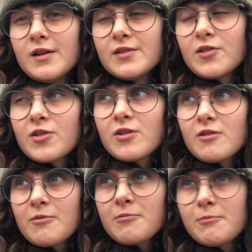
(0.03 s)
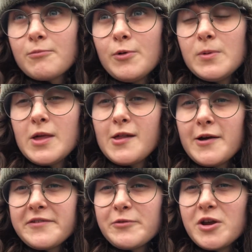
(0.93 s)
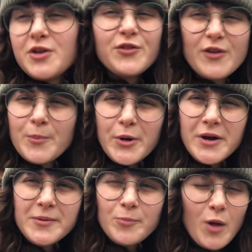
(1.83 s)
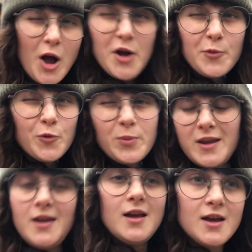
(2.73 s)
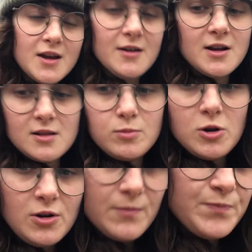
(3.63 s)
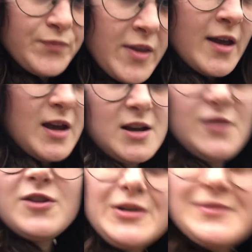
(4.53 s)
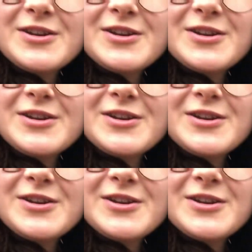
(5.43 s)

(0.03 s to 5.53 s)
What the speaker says: It's probably the last week in November. I will be here at the plot, and I've come